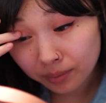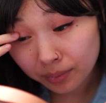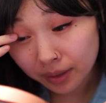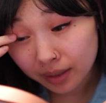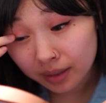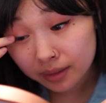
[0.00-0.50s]

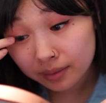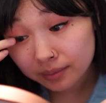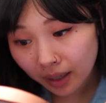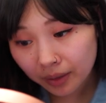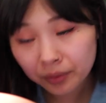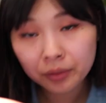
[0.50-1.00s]
but
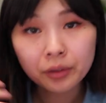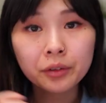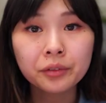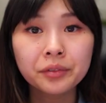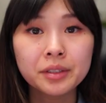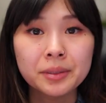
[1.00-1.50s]
I don't know
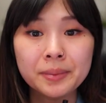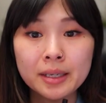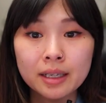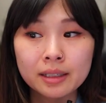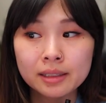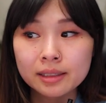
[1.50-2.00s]
if it's
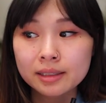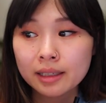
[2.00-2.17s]
because